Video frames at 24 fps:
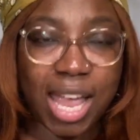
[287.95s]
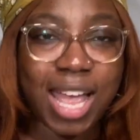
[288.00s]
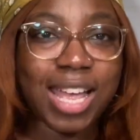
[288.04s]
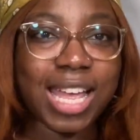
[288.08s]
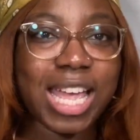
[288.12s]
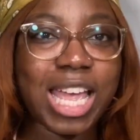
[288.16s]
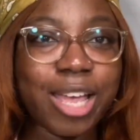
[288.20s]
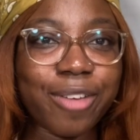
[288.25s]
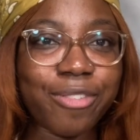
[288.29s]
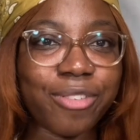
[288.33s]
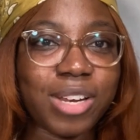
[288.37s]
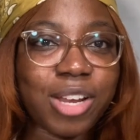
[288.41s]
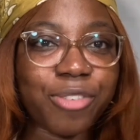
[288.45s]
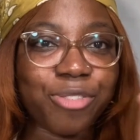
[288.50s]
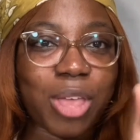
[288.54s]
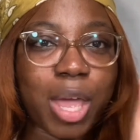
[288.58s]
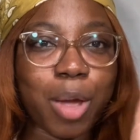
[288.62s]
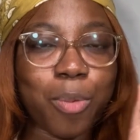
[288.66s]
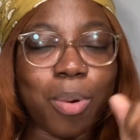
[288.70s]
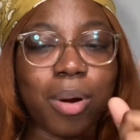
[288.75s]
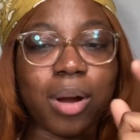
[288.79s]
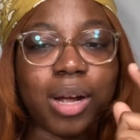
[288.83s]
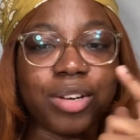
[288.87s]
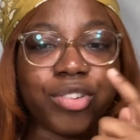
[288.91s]
Even if they
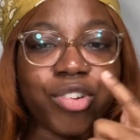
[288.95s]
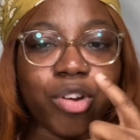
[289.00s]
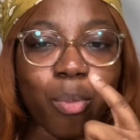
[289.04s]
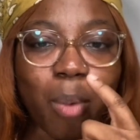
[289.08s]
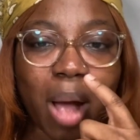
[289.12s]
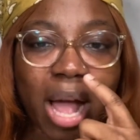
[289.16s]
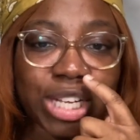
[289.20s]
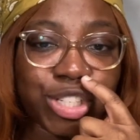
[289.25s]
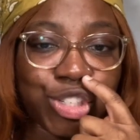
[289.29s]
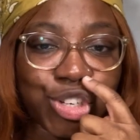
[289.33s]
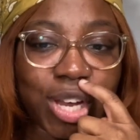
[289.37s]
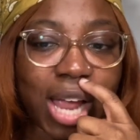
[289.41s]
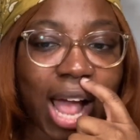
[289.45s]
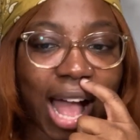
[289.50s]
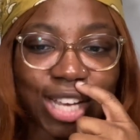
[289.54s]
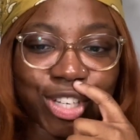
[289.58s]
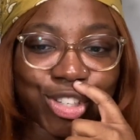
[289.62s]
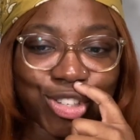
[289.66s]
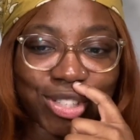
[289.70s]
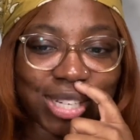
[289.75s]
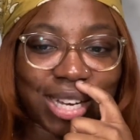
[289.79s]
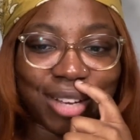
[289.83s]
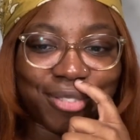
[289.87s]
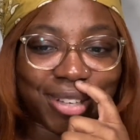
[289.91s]
were under YG, I
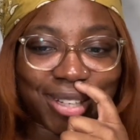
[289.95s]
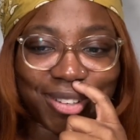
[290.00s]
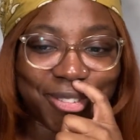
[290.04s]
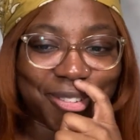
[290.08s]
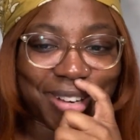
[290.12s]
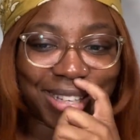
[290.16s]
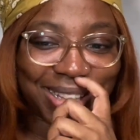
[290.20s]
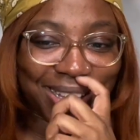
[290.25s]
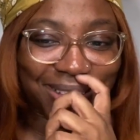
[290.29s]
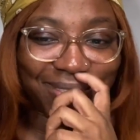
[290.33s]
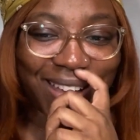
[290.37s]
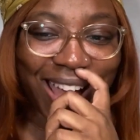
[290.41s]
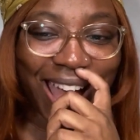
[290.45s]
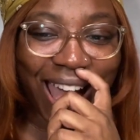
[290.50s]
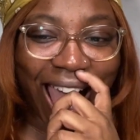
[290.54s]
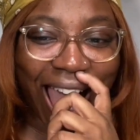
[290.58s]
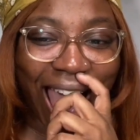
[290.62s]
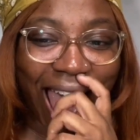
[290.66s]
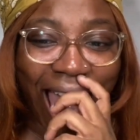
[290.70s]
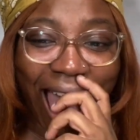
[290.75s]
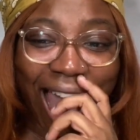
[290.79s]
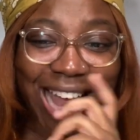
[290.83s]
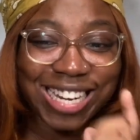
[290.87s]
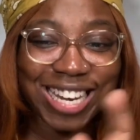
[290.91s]
shouldn't have ignored them. Not when
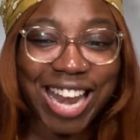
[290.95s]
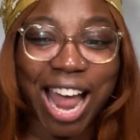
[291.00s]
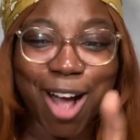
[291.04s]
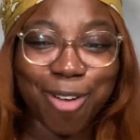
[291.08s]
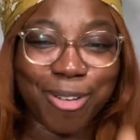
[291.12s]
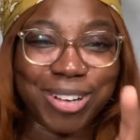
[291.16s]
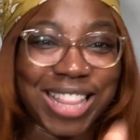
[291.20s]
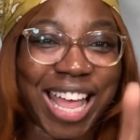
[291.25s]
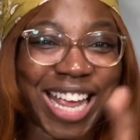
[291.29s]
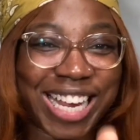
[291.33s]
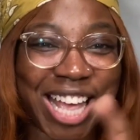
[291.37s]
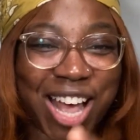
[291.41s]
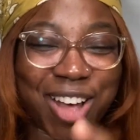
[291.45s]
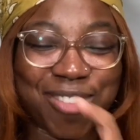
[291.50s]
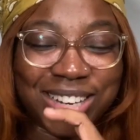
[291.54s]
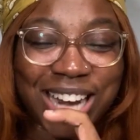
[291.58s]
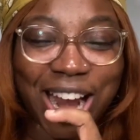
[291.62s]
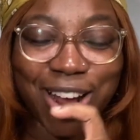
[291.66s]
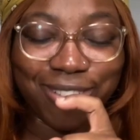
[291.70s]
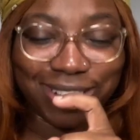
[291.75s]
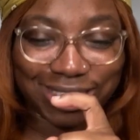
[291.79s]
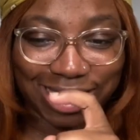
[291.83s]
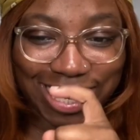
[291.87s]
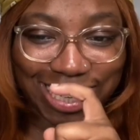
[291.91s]
they're coming
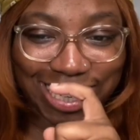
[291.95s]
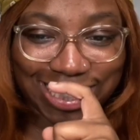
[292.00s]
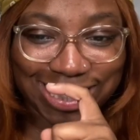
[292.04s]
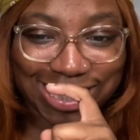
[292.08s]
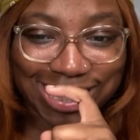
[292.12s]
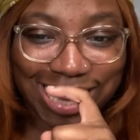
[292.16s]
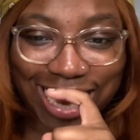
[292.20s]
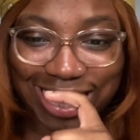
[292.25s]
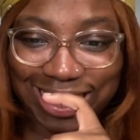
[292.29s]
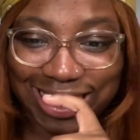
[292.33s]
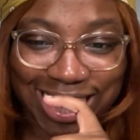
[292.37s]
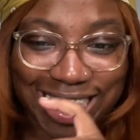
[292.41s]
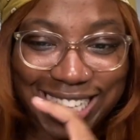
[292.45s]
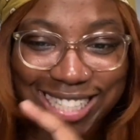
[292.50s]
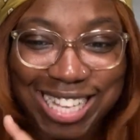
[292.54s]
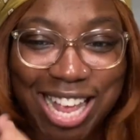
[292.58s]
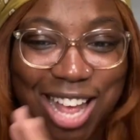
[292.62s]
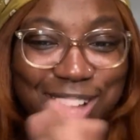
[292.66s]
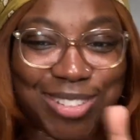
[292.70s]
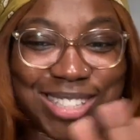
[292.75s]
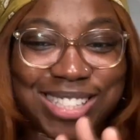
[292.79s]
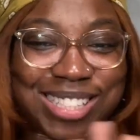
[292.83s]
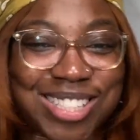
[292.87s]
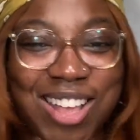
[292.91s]
out with hits like this.
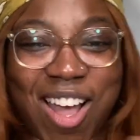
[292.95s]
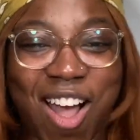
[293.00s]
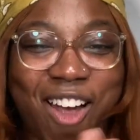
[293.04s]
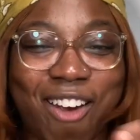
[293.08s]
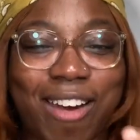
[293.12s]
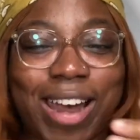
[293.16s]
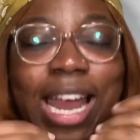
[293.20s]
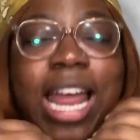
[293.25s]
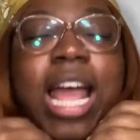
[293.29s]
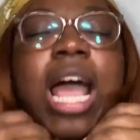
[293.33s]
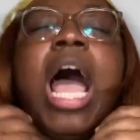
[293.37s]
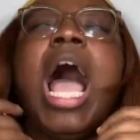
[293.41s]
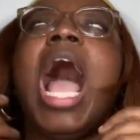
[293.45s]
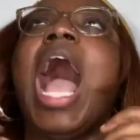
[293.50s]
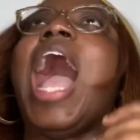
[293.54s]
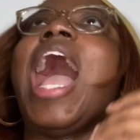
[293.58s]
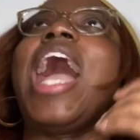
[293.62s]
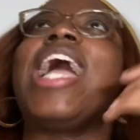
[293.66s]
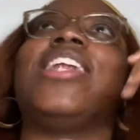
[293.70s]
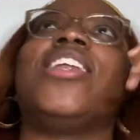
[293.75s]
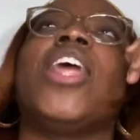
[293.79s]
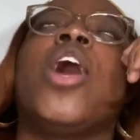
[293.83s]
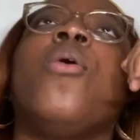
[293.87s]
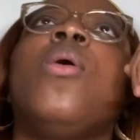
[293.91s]
I'm sorry.
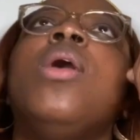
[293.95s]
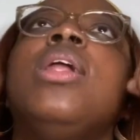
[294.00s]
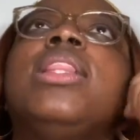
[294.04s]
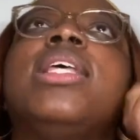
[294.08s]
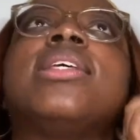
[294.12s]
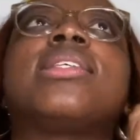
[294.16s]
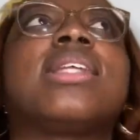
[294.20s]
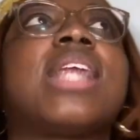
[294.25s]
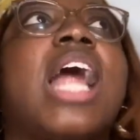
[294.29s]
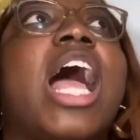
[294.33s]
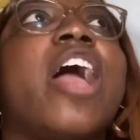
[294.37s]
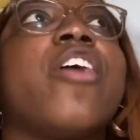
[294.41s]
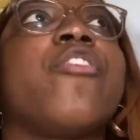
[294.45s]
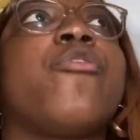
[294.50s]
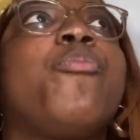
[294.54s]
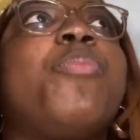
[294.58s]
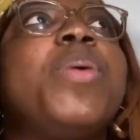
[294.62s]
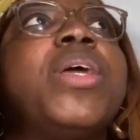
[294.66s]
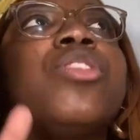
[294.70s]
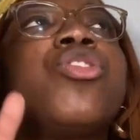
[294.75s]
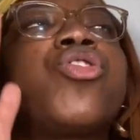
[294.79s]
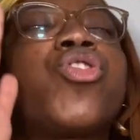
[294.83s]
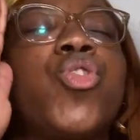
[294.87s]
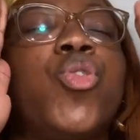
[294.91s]
I know. Listen, I've
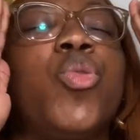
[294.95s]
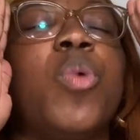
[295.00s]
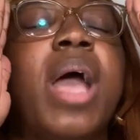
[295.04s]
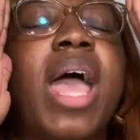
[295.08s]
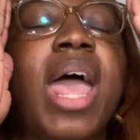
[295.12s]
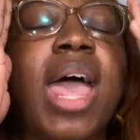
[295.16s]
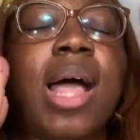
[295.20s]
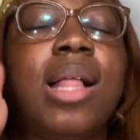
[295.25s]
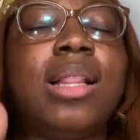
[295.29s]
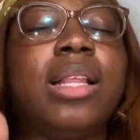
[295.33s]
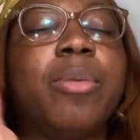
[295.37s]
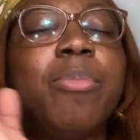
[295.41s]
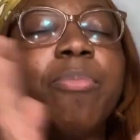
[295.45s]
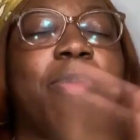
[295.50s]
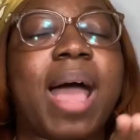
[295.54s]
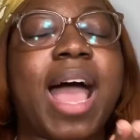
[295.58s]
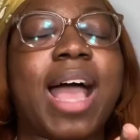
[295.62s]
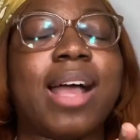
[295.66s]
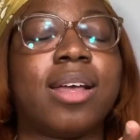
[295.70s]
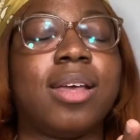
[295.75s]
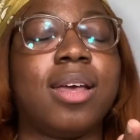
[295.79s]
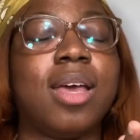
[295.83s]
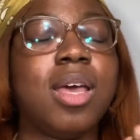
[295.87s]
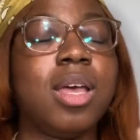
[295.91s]
been through hell and
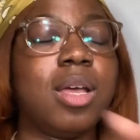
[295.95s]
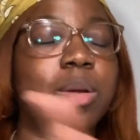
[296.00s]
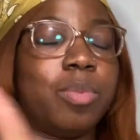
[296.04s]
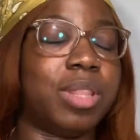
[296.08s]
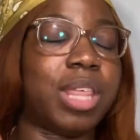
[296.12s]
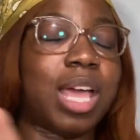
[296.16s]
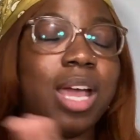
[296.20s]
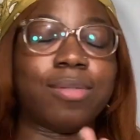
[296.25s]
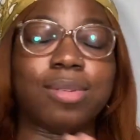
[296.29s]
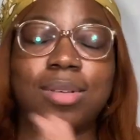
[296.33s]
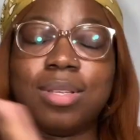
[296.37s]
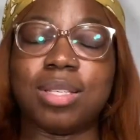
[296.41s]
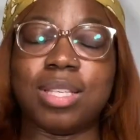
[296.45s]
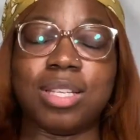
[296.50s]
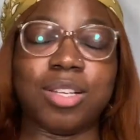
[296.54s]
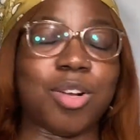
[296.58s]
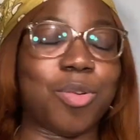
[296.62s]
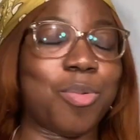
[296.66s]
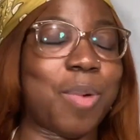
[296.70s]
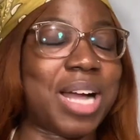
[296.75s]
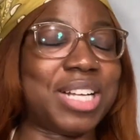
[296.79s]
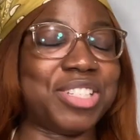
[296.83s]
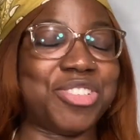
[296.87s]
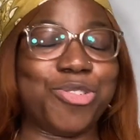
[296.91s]
back with every single
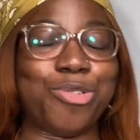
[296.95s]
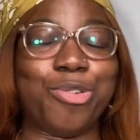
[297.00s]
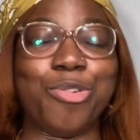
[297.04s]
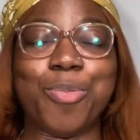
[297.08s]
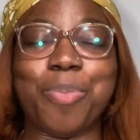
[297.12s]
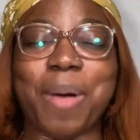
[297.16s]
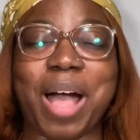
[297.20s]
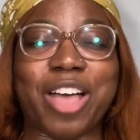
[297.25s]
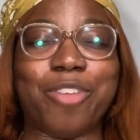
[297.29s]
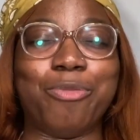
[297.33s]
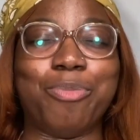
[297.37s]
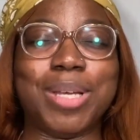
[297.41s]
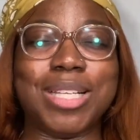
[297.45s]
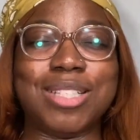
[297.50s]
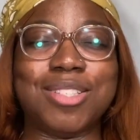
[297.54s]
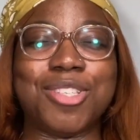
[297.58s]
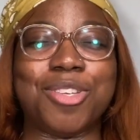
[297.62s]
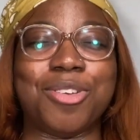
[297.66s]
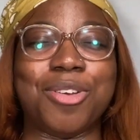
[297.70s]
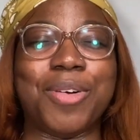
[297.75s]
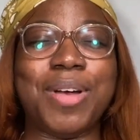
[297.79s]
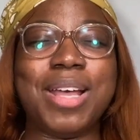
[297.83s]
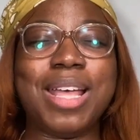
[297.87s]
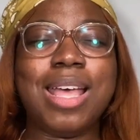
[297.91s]
YG group I've been
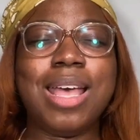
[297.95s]
to.